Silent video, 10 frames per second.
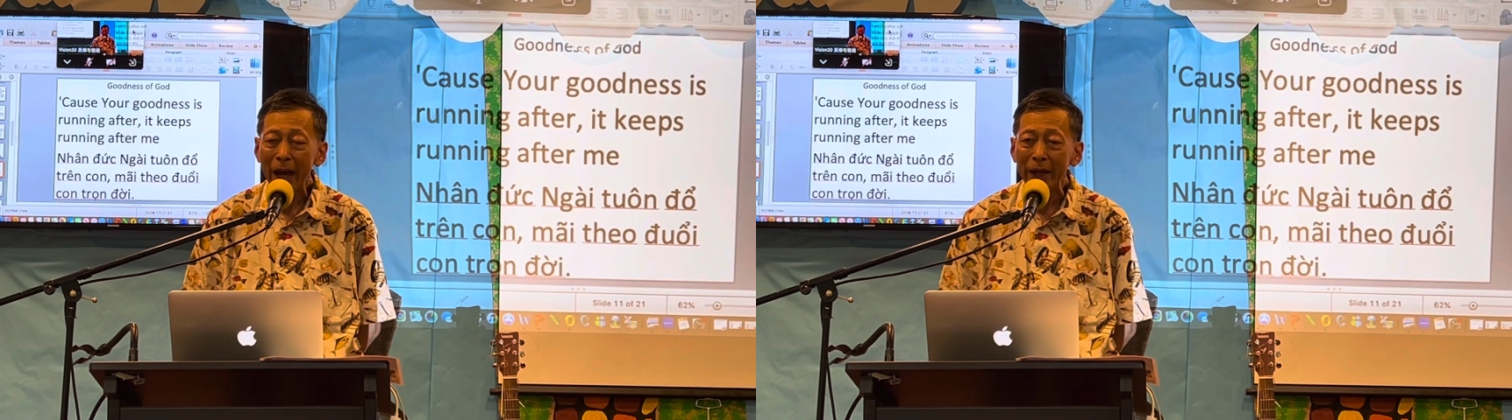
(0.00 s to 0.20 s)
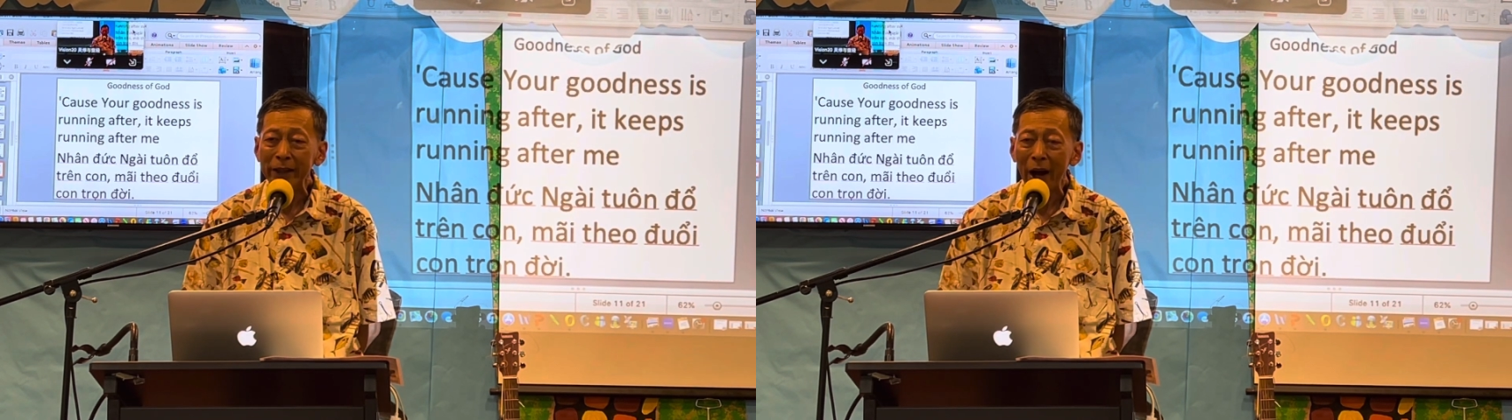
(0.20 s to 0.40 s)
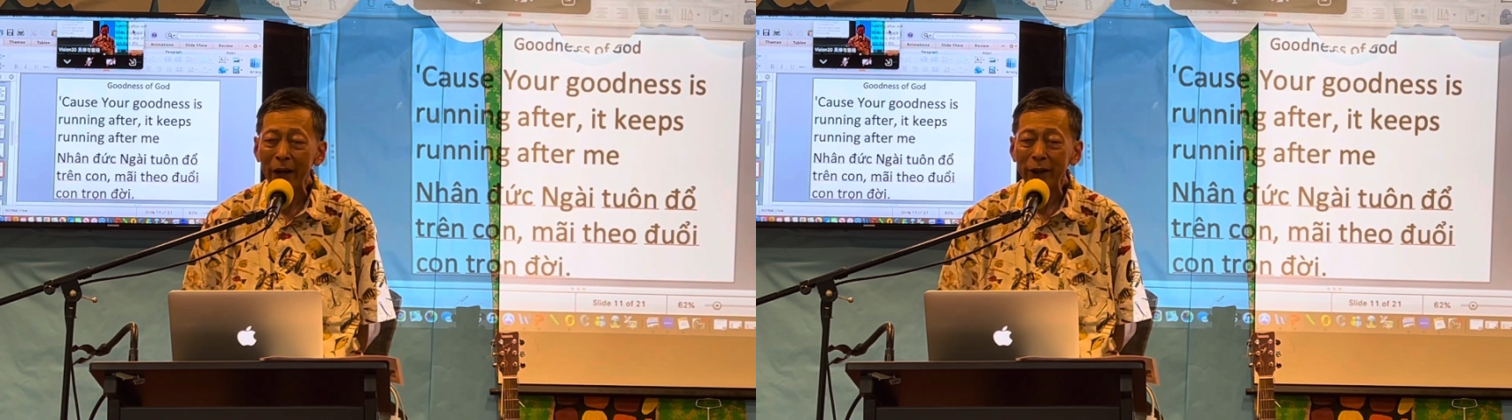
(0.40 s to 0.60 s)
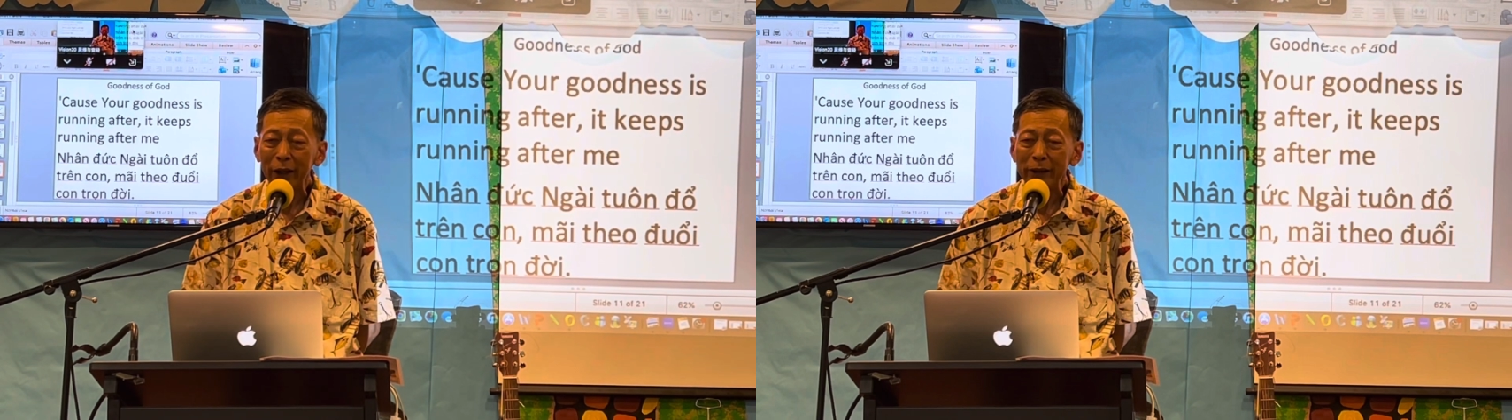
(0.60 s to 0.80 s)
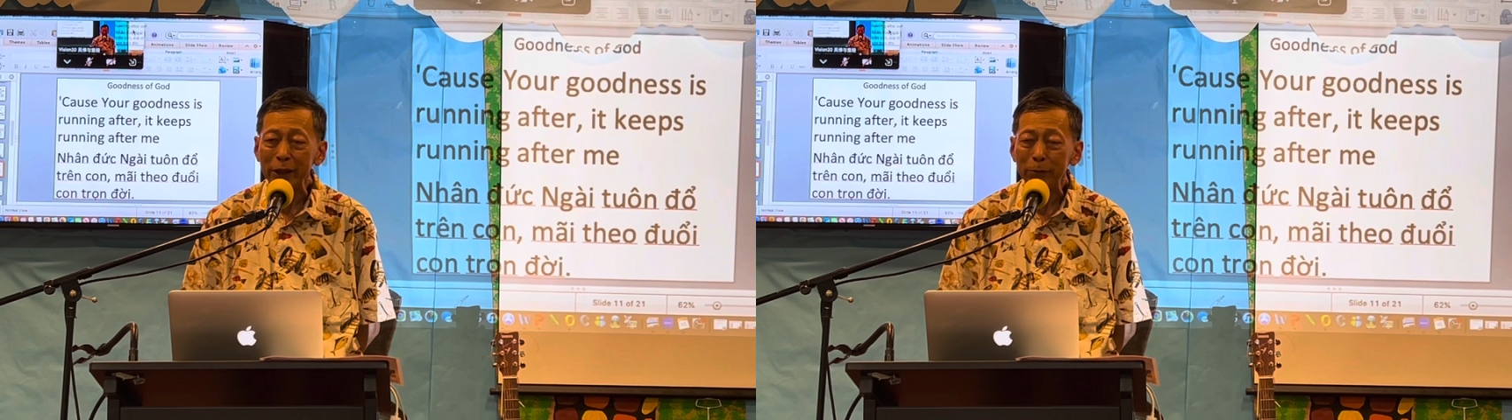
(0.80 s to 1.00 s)
and
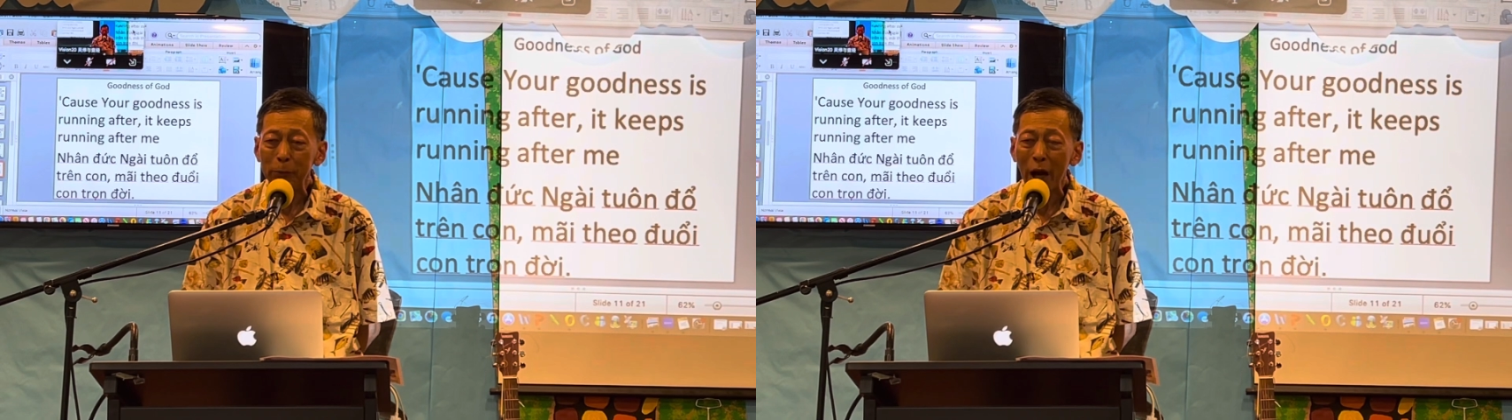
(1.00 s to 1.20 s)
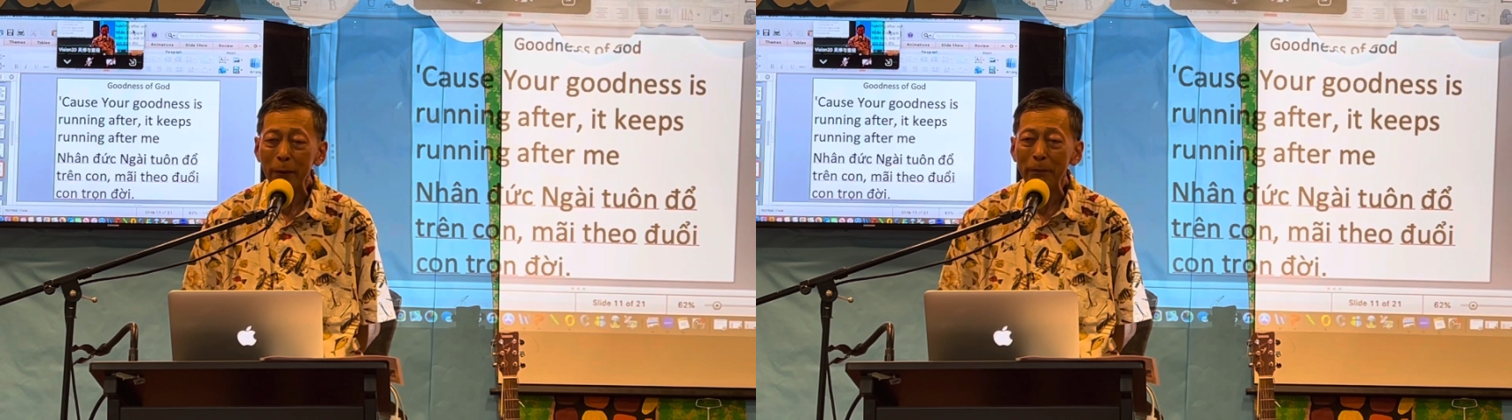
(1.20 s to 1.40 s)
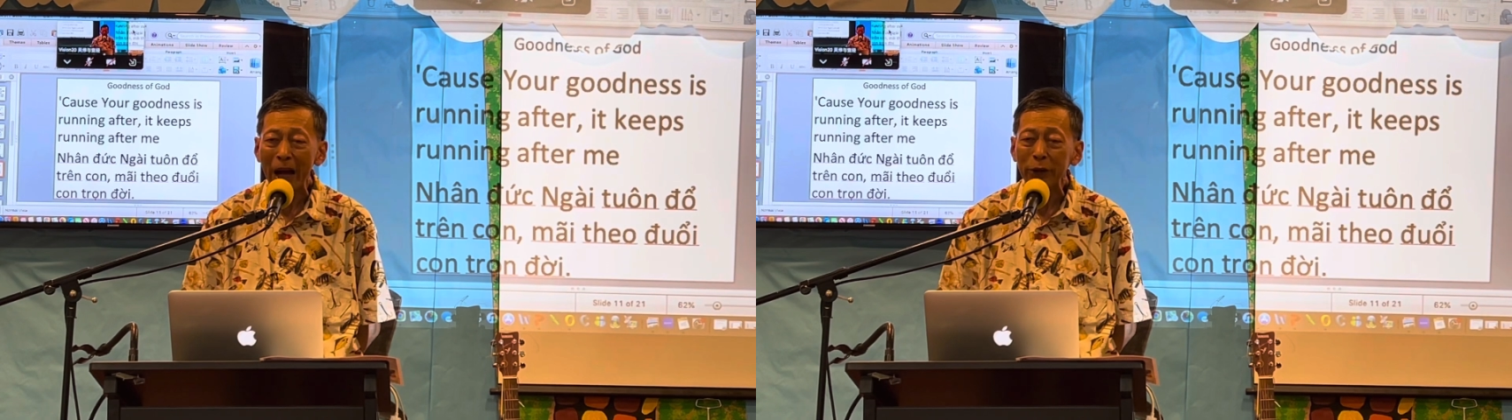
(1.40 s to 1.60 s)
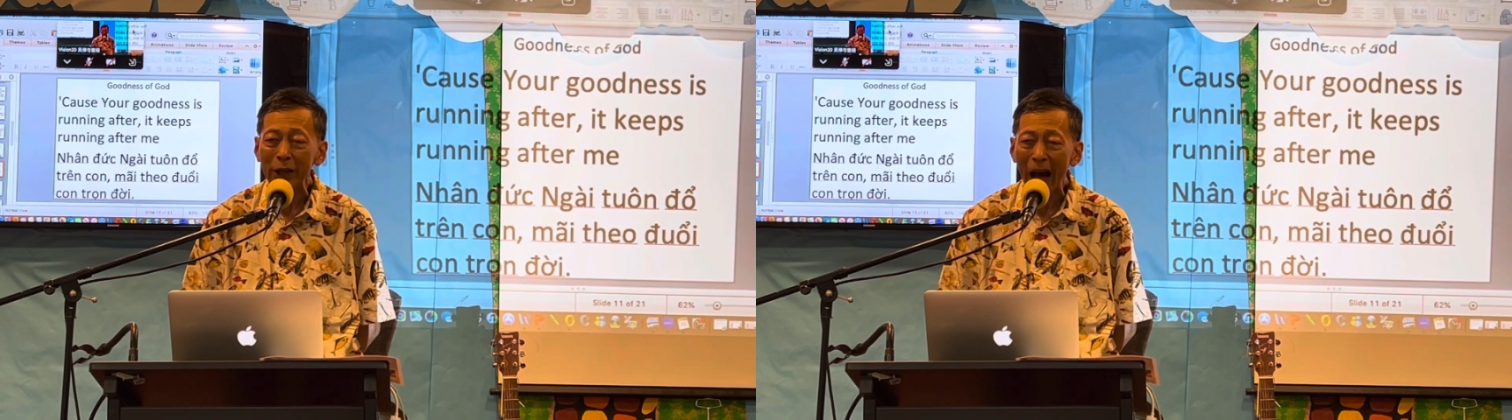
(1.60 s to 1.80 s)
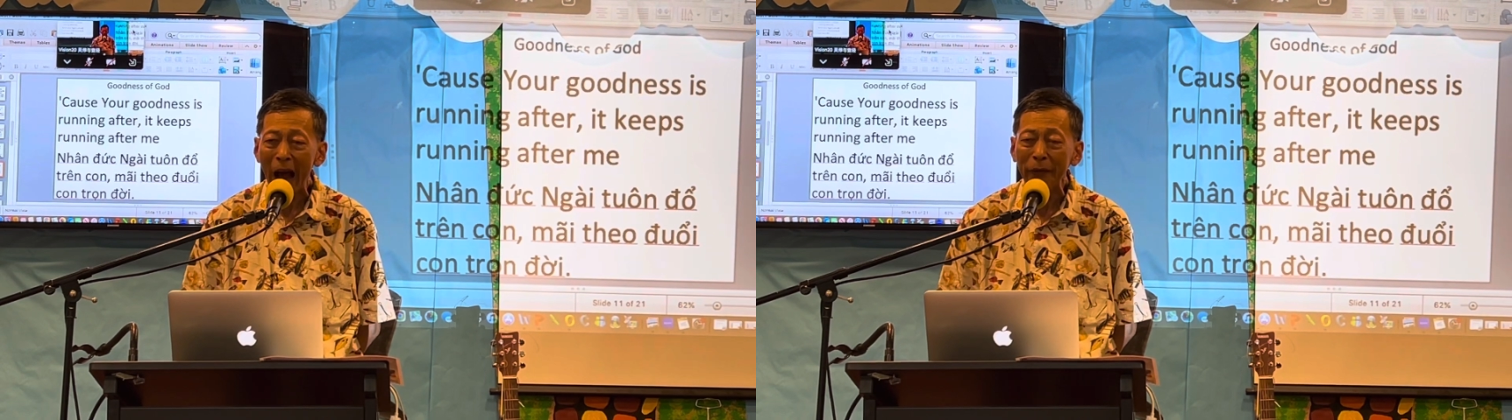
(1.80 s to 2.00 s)
God just brought him back to
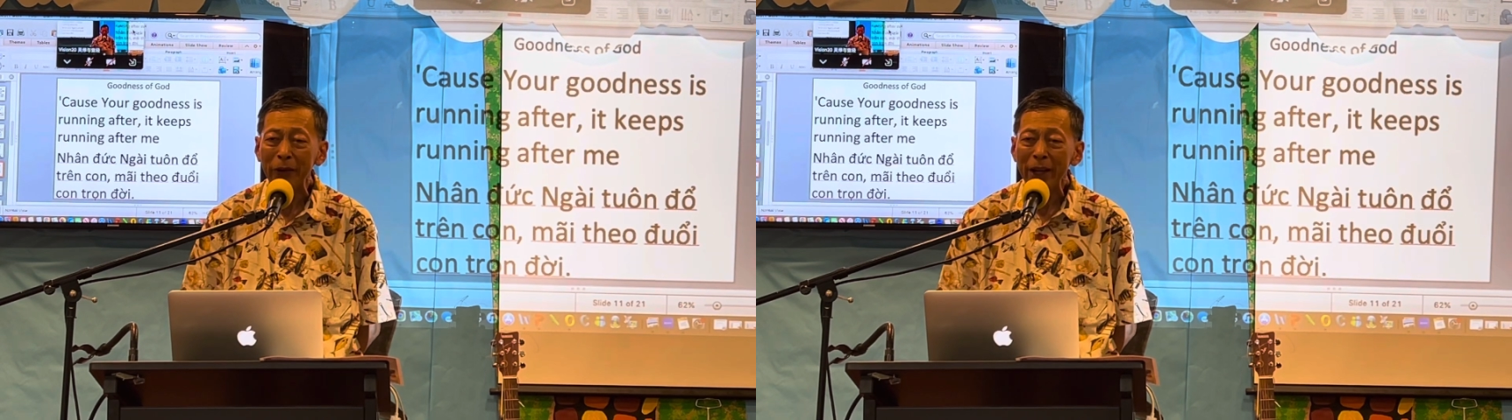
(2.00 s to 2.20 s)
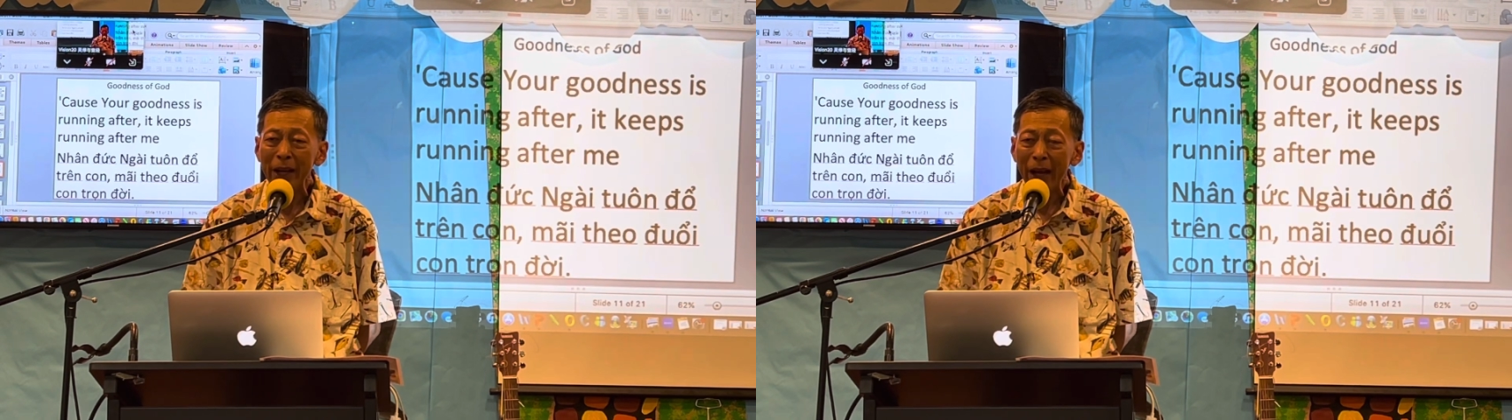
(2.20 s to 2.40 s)
life.